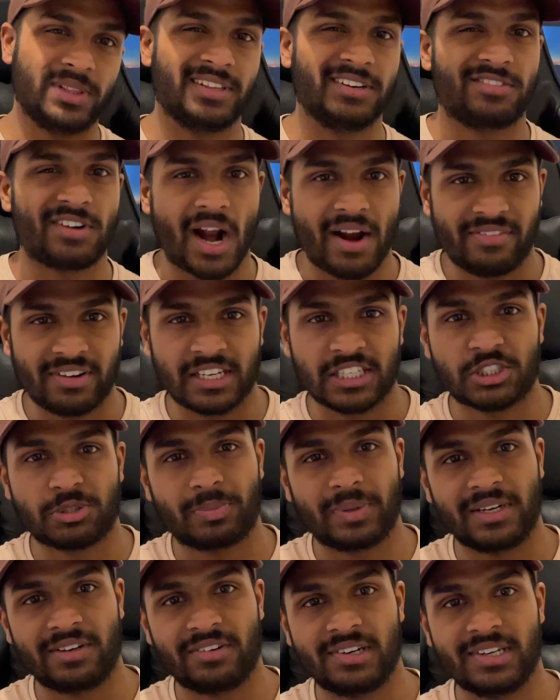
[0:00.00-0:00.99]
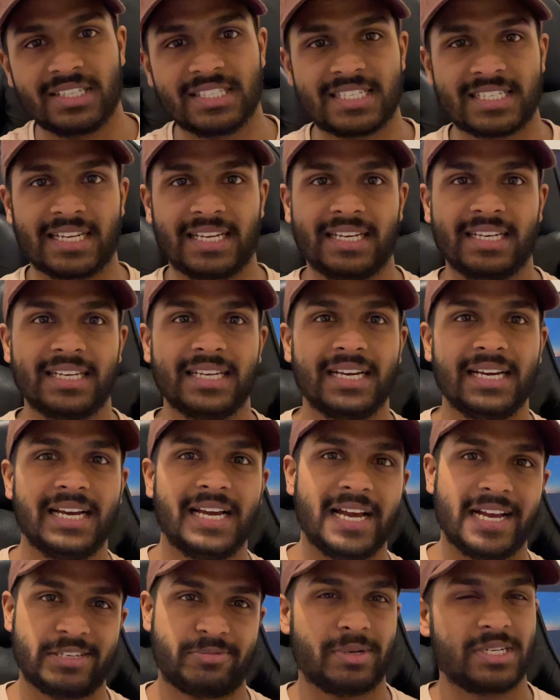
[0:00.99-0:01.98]
the driving experience, and
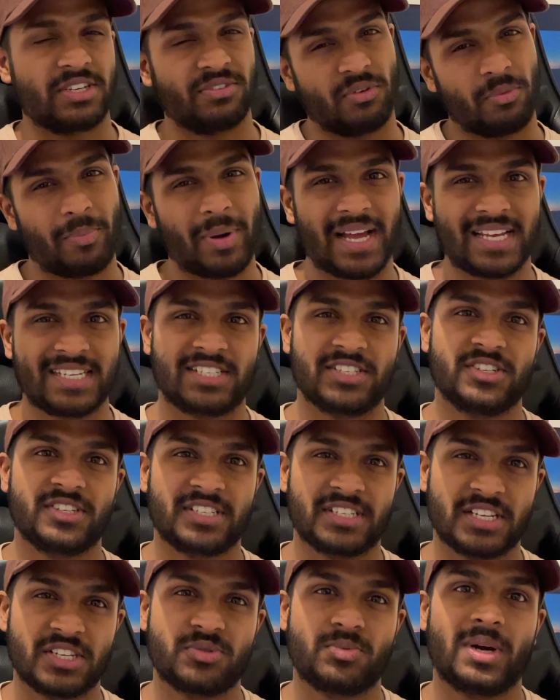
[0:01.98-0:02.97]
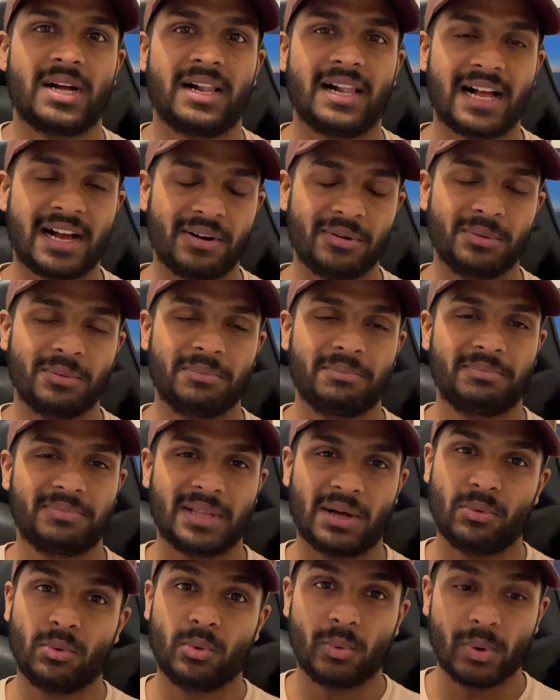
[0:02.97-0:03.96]
especially for passengers as well, how
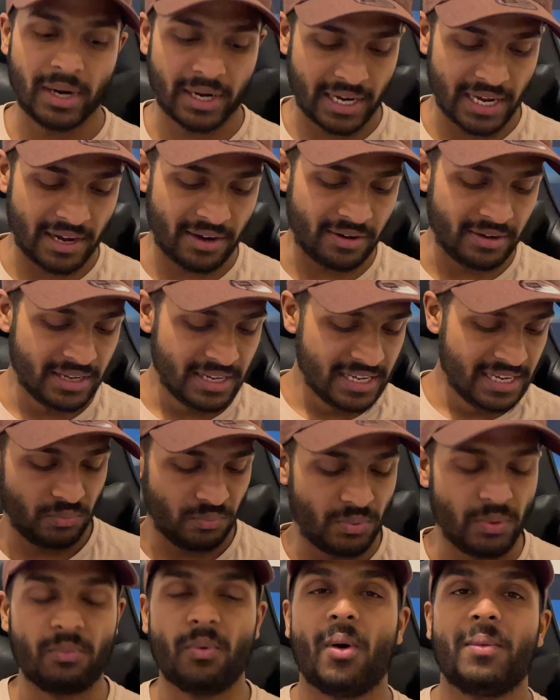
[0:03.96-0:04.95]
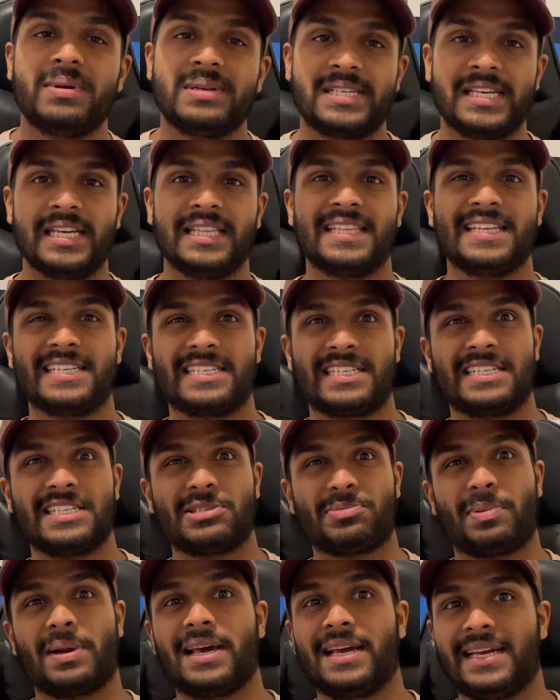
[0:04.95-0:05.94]
that will work out. We won't be seeing this
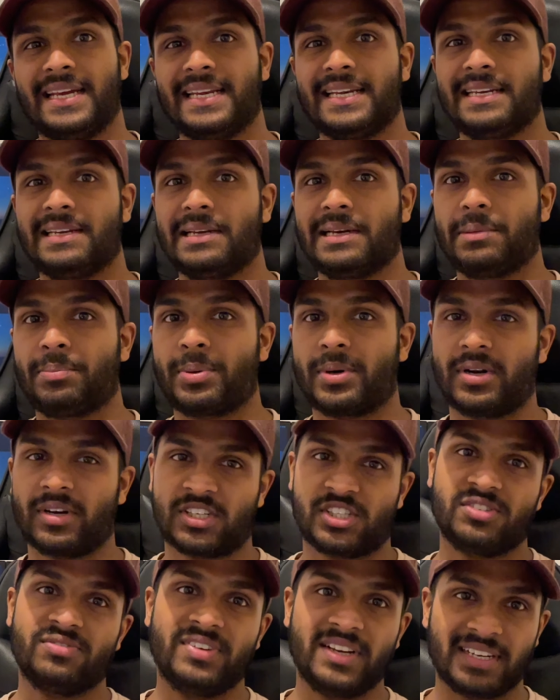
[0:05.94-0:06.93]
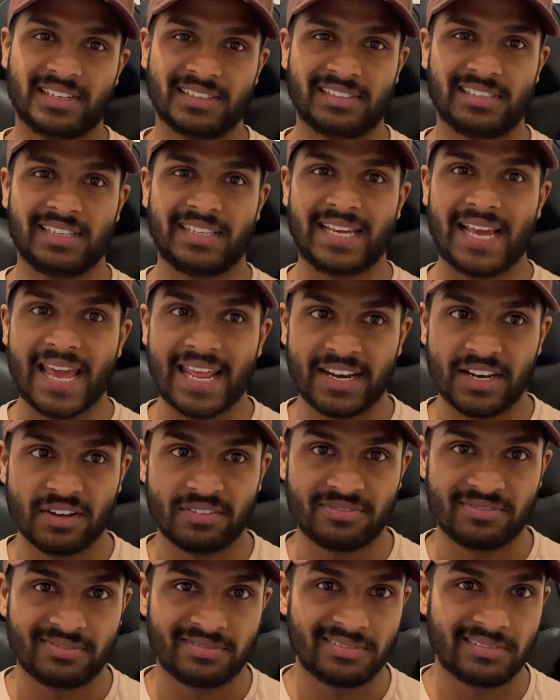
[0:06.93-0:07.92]
display in a production vehicle till the end
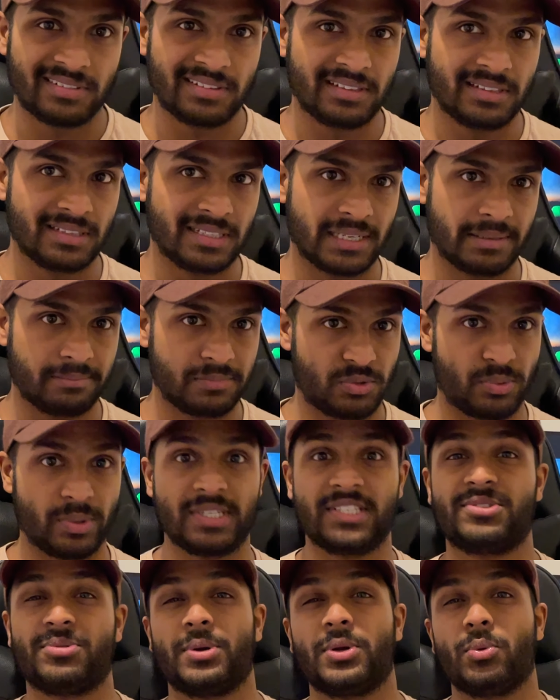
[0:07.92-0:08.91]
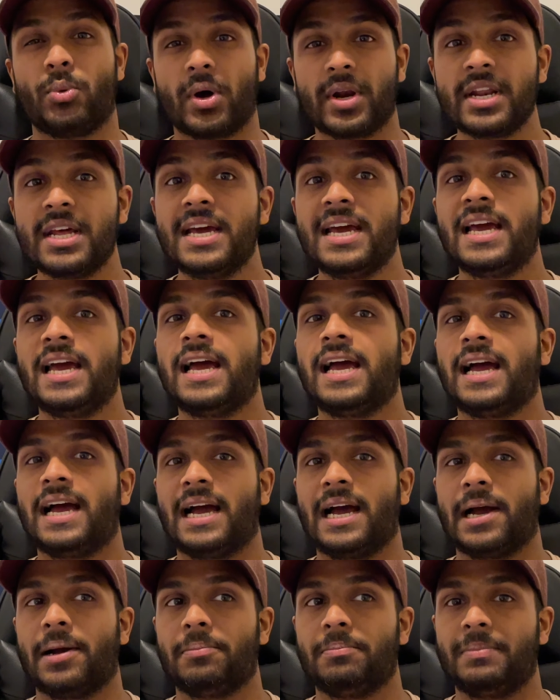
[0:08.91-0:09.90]
of 2021.
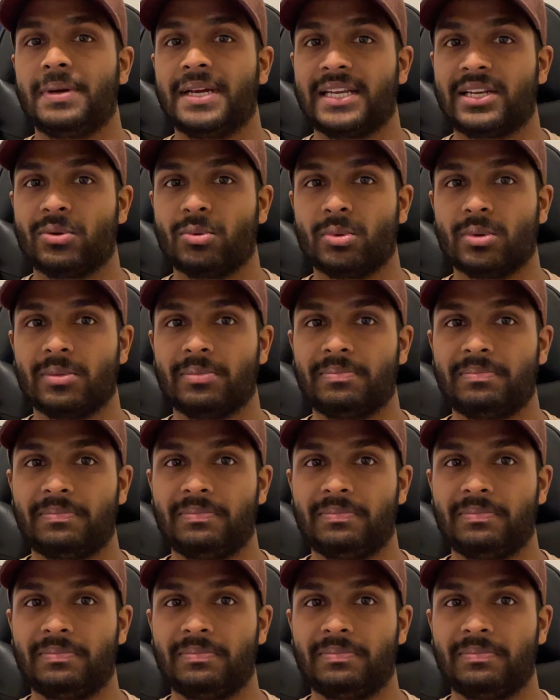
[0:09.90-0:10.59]
It will